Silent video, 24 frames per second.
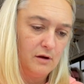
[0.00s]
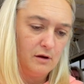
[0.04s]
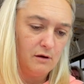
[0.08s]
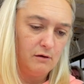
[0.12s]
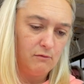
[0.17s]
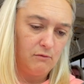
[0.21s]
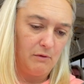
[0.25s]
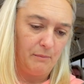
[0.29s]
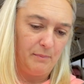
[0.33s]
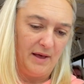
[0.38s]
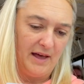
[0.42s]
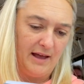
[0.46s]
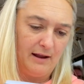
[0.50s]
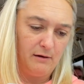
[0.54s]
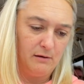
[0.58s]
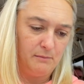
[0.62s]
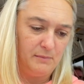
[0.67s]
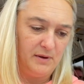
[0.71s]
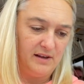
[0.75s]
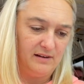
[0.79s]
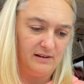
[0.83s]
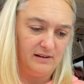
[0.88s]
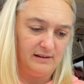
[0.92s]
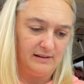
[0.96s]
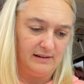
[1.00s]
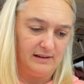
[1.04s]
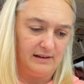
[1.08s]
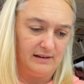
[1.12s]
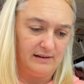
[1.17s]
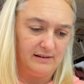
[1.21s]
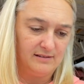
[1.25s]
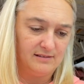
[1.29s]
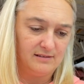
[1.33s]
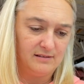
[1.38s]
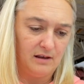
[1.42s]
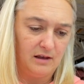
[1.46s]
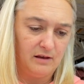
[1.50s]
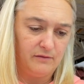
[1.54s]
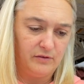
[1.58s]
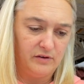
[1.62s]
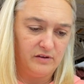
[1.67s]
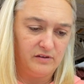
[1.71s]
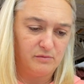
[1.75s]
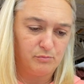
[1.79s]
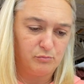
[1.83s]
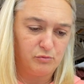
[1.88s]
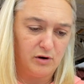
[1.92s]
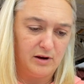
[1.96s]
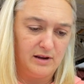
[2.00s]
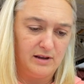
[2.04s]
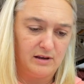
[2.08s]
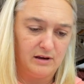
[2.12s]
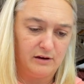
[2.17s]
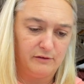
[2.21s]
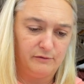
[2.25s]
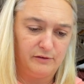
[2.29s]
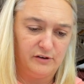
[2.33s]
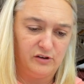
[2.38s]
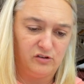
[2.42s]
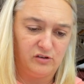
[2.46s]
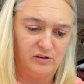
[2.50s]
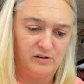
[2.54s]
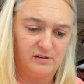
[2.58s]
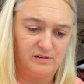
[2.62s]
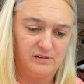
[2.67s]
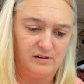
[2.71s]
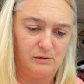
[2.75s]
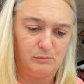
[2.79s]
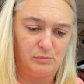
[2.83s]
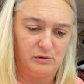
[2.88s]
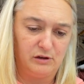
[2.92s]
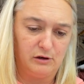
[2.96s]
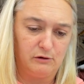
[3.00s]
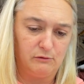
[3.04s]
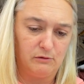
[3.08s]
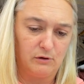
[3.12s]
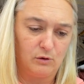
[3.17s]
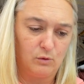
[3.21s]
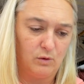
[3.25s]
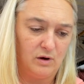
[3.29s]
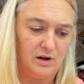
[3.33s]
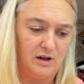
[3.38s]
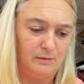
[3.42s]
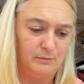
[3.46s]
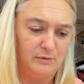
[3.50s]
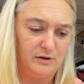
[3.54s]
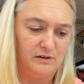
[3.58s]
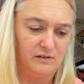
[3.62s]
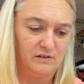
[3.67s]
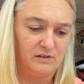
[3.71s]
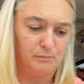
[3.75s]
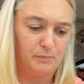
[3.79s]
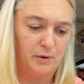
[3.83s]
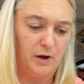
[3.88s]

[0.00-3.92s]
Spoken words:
Repair immediately. Service brake efficiency below requirement.